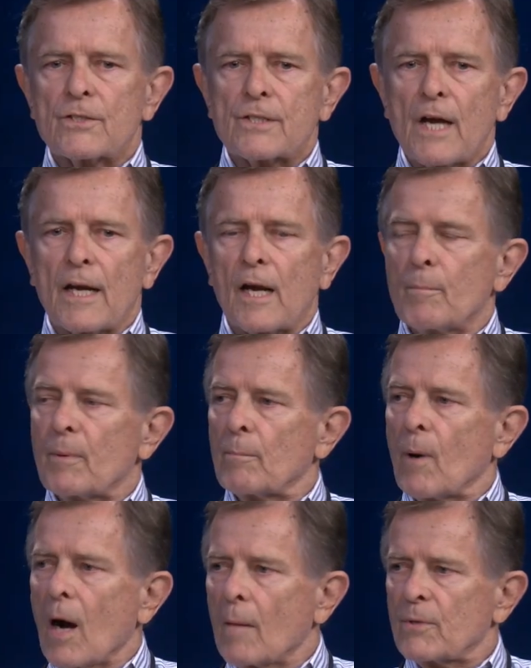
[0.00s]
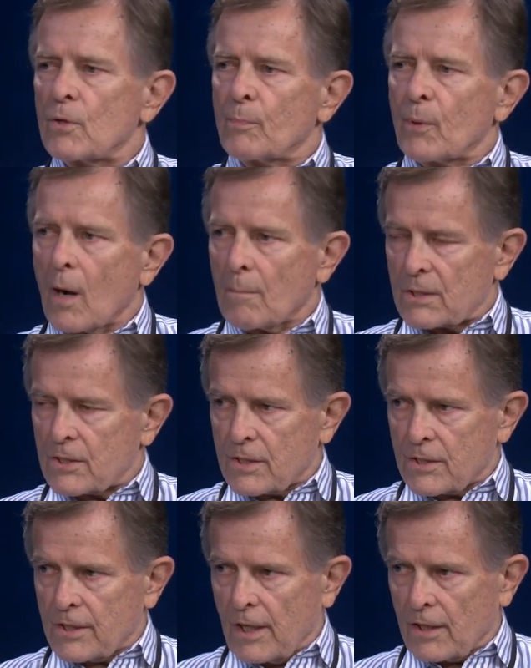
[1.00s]
sign up. But Bob, you promised
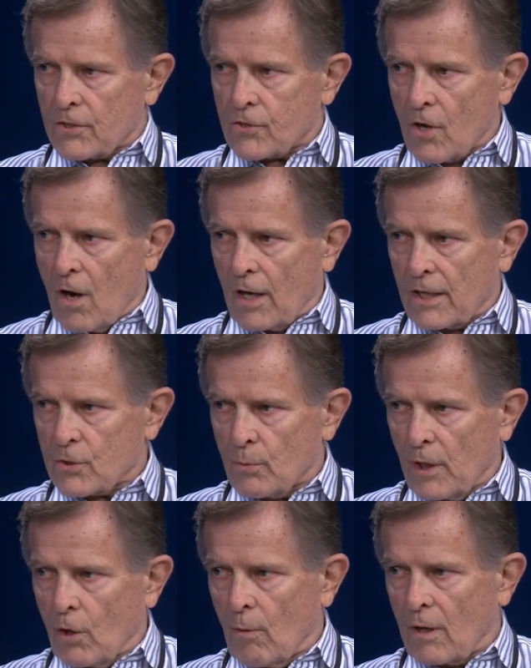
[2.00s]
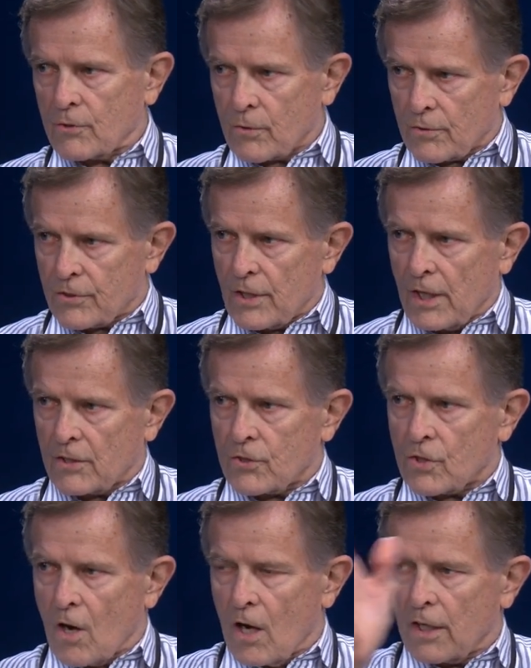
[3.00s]
to sing a song as we go out. So sing a
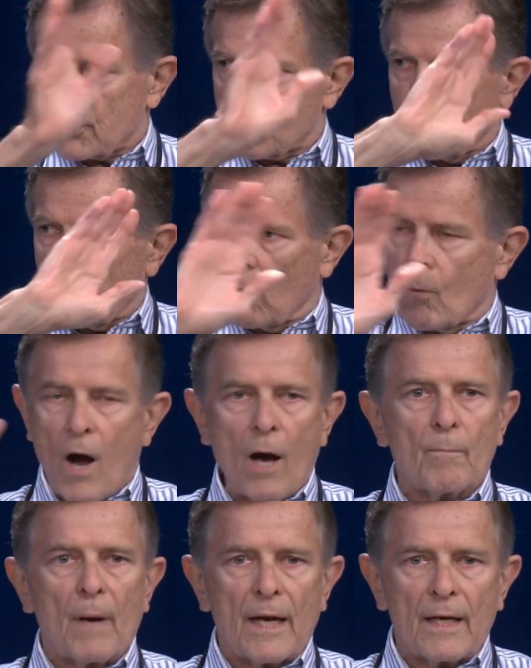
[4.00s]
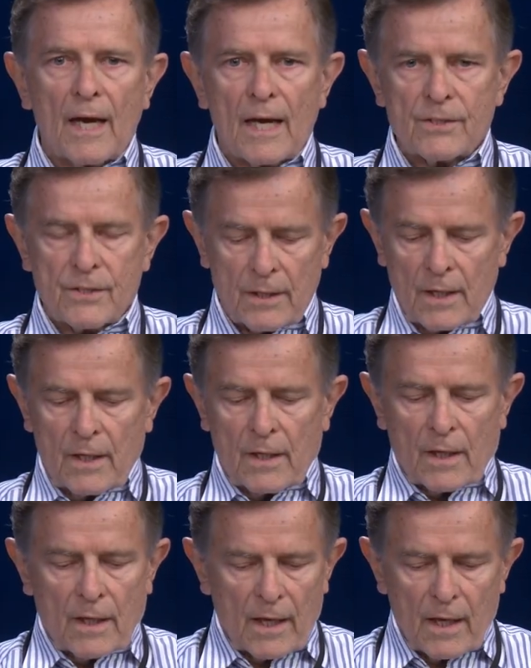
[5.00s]
song as we go out. My guest
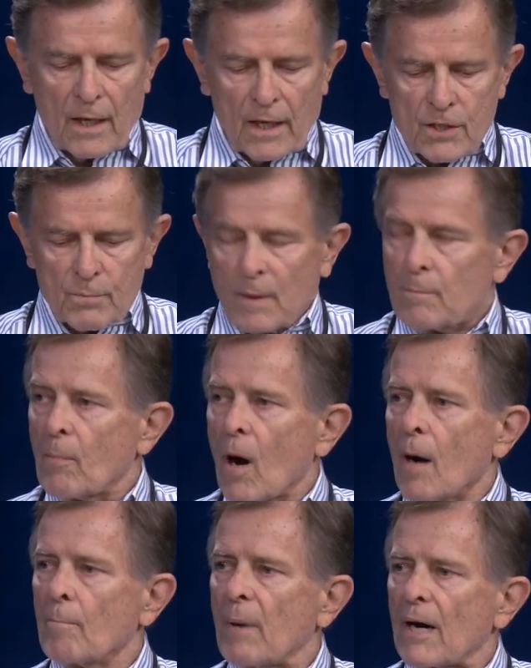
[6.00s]
uh, has been Bob